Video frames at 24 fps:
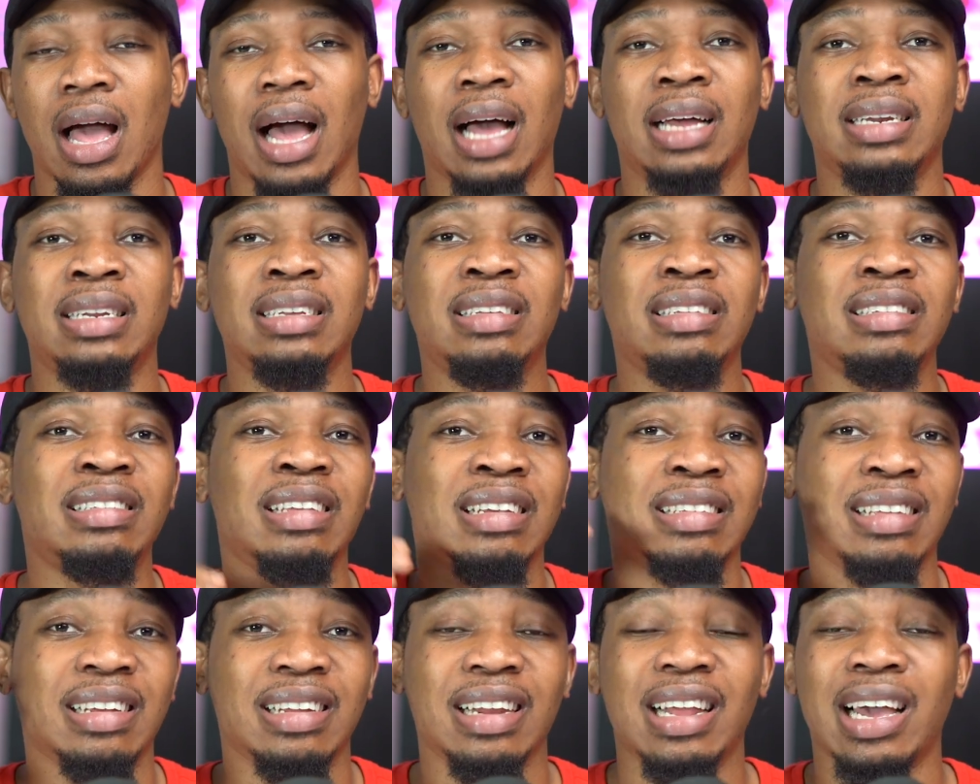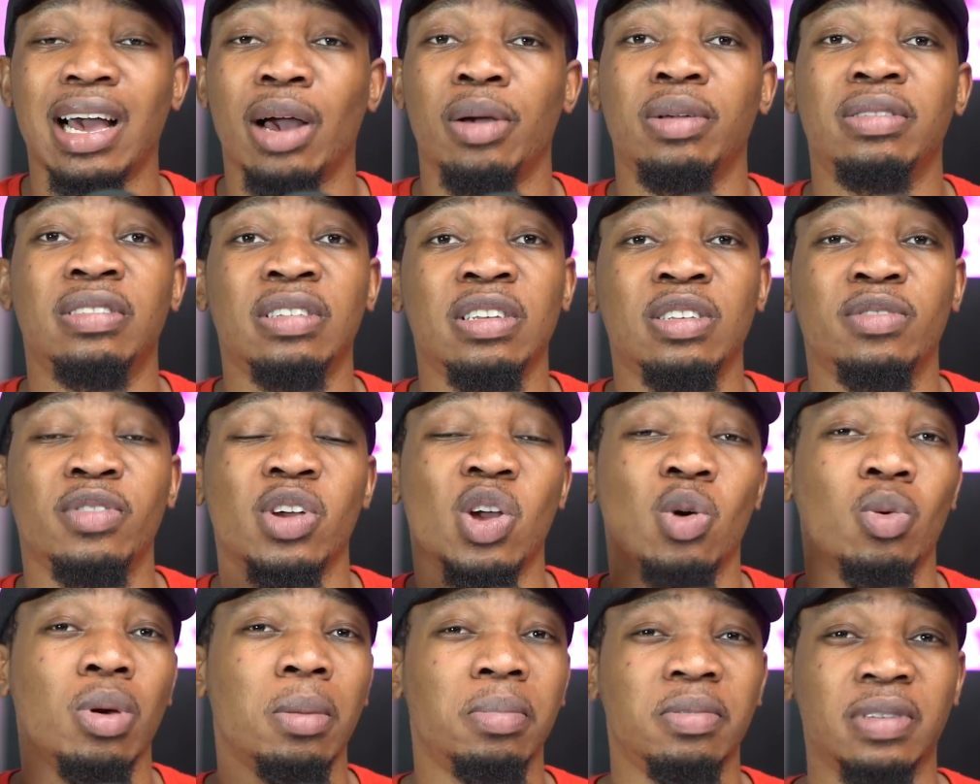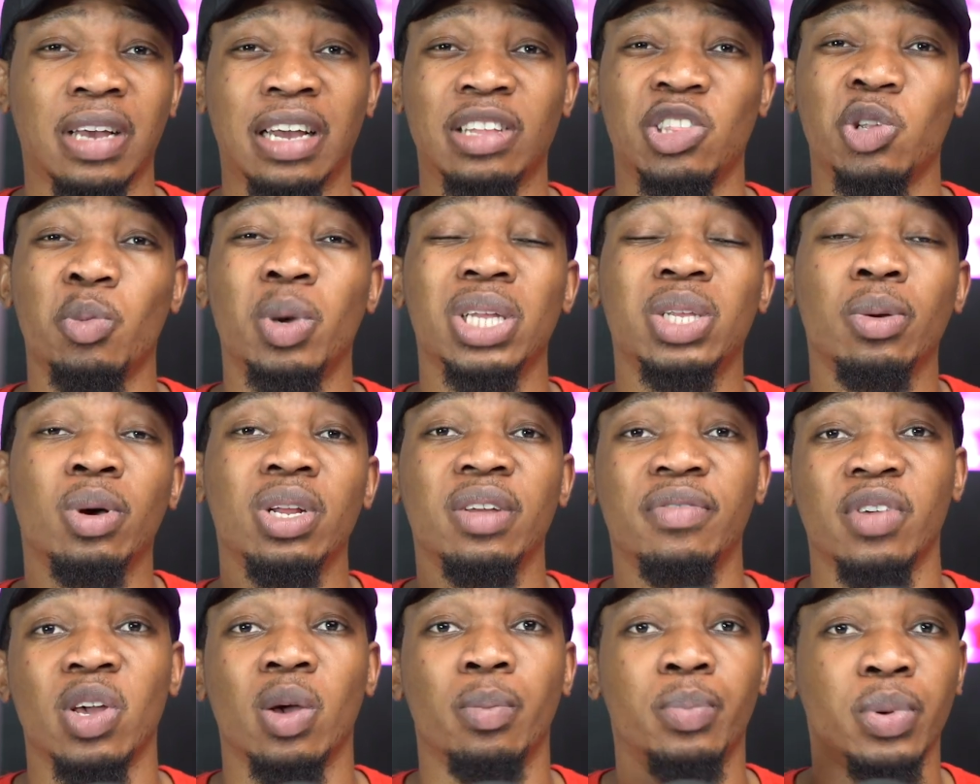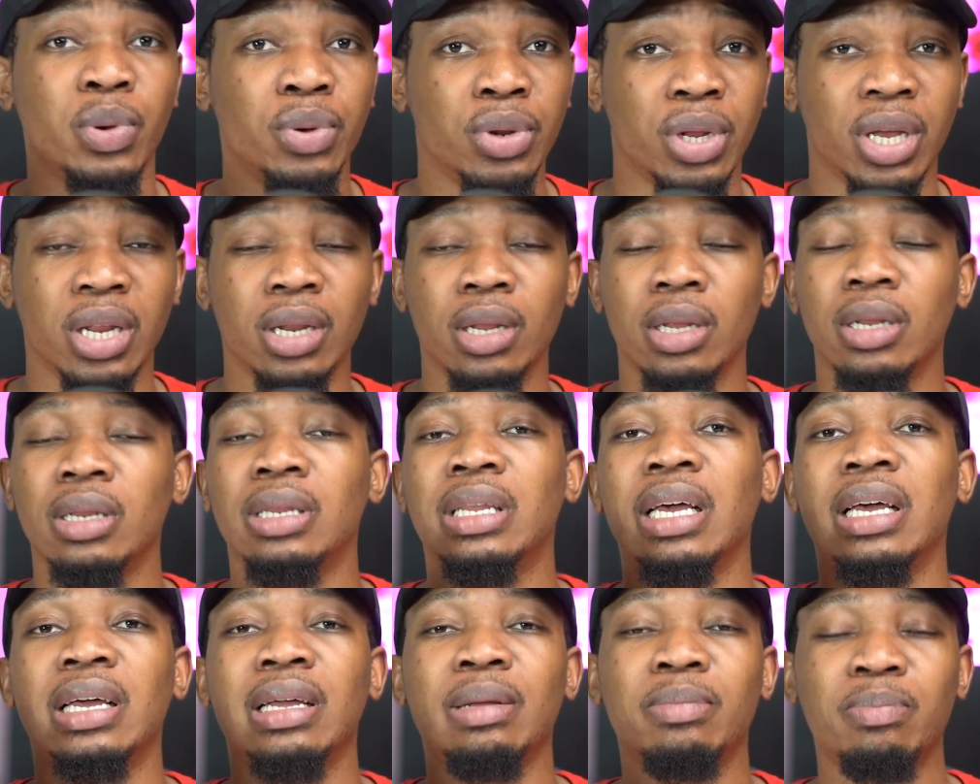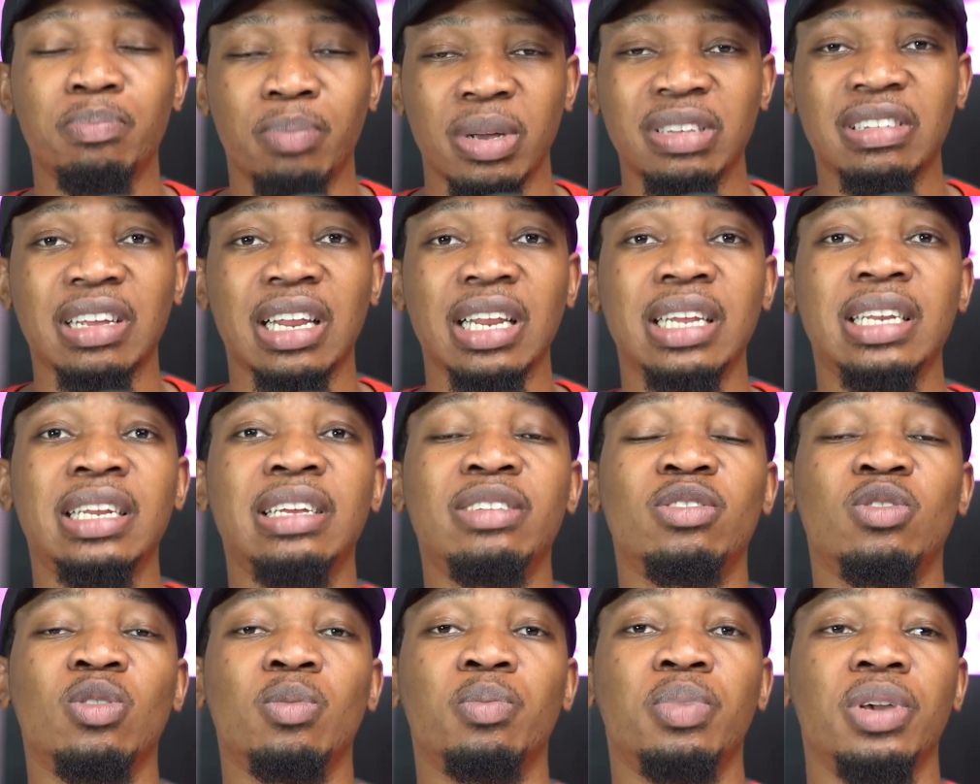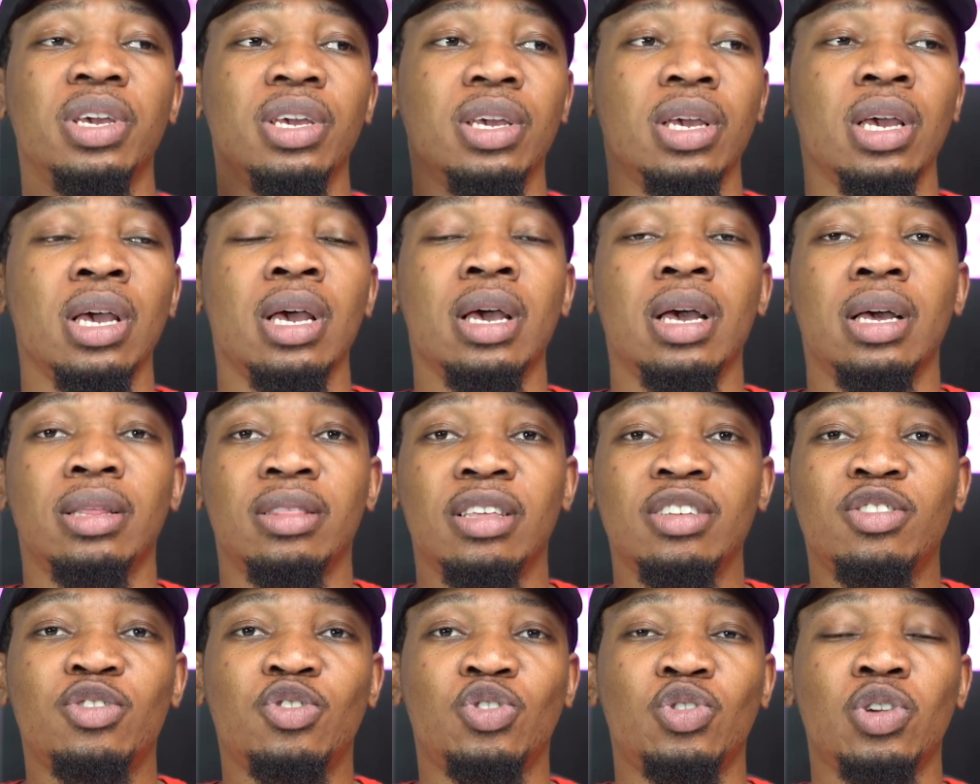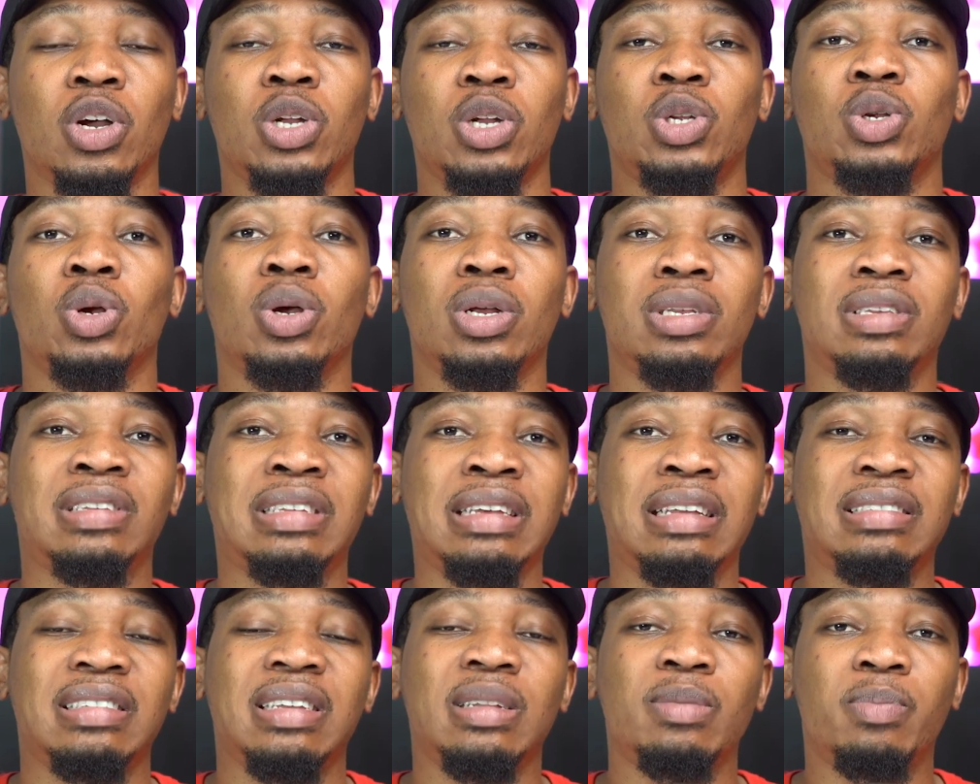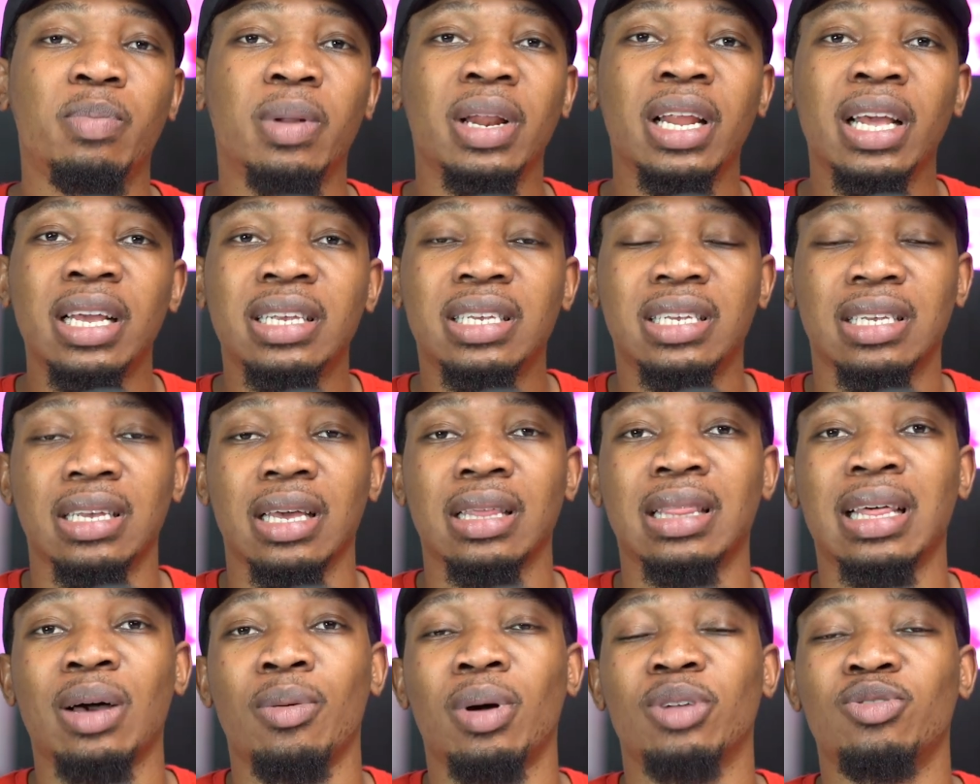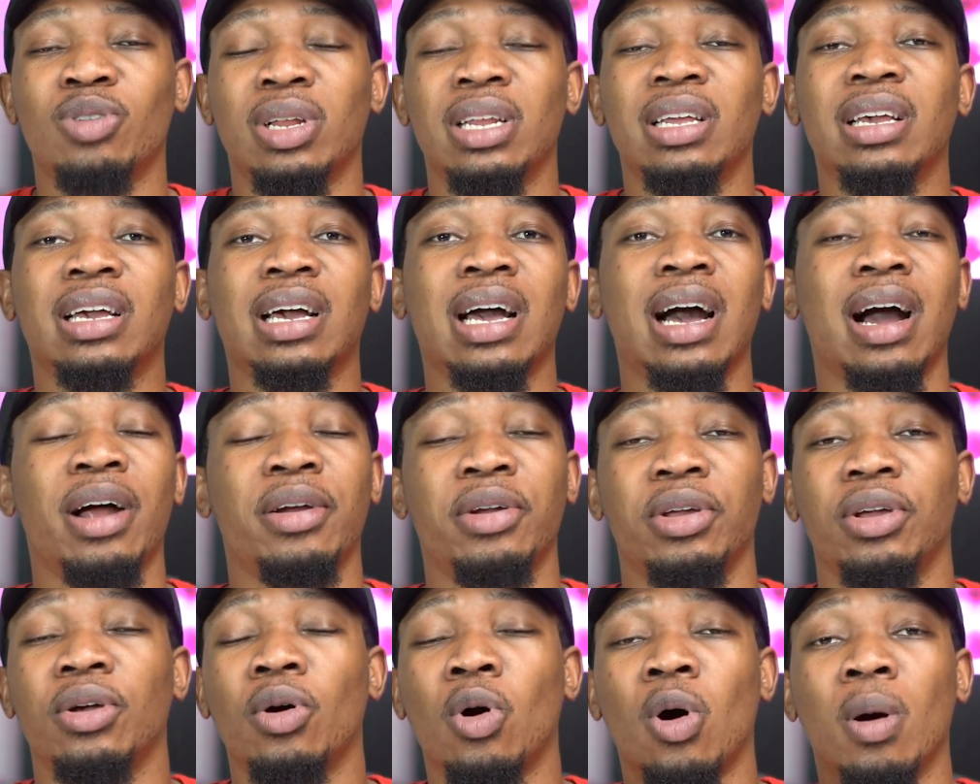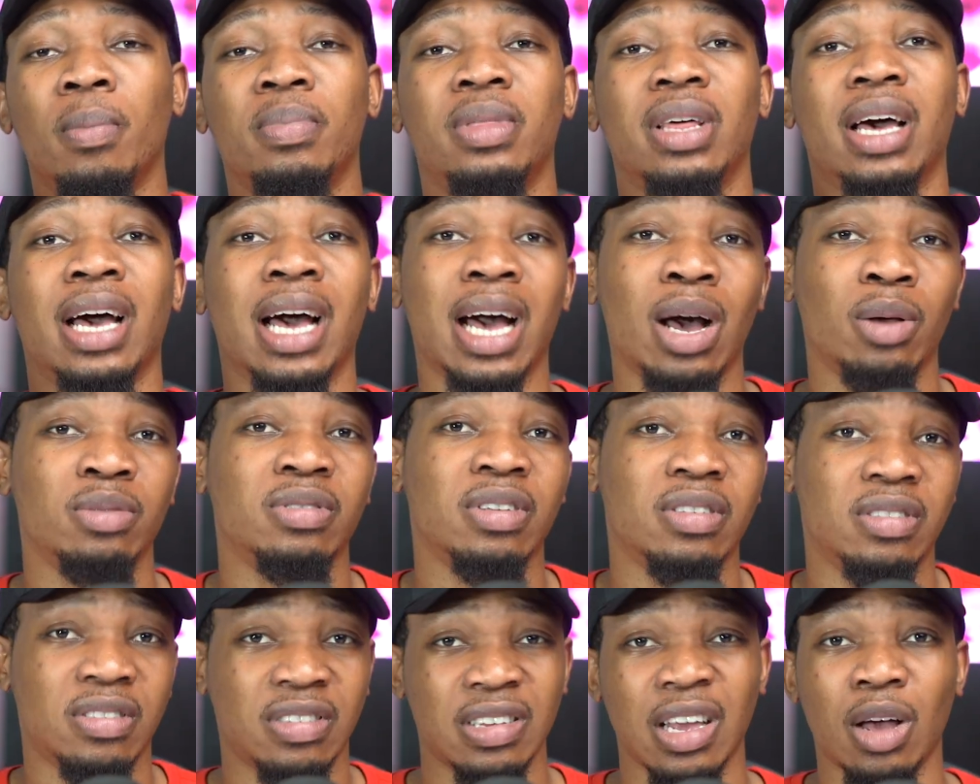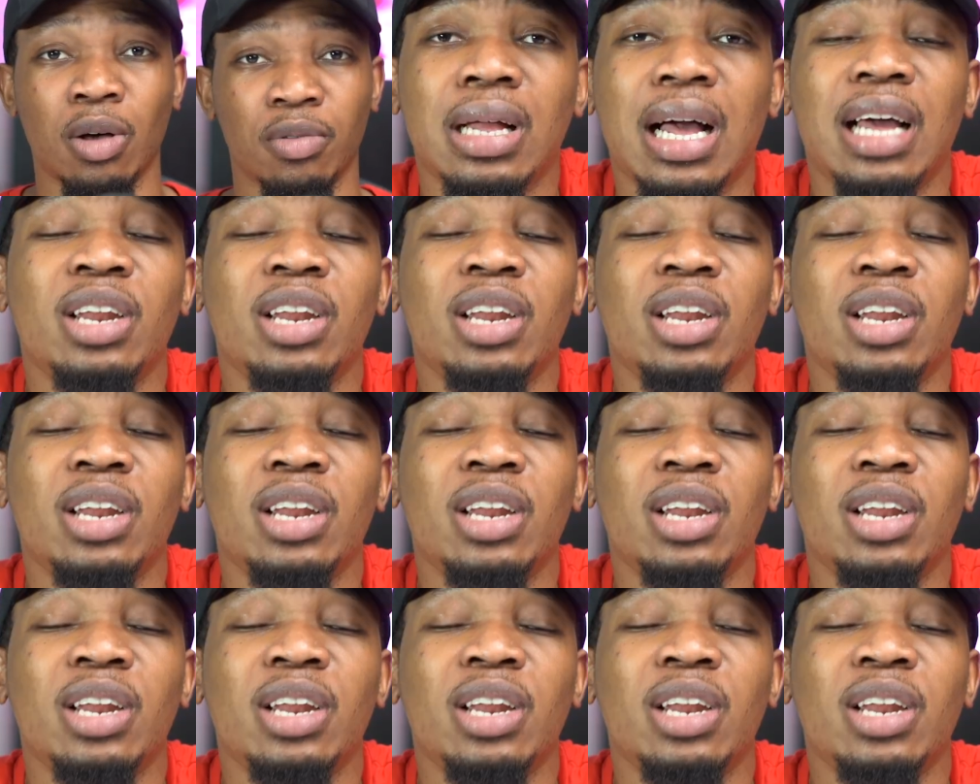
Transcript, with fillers: And this is exactly how it is for your website. No matter whatever you're building, there basically needs to be this structure set in place that will actually carry up the house itself.